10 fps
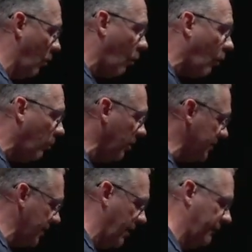this
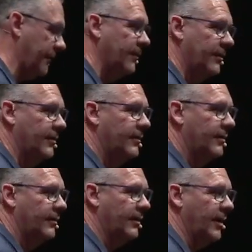horrible stuff
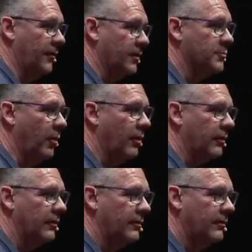in this
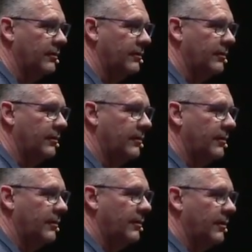book.
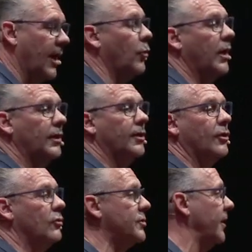I quickly
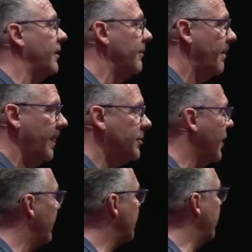close it.
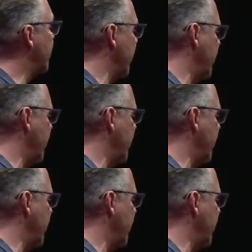She comes up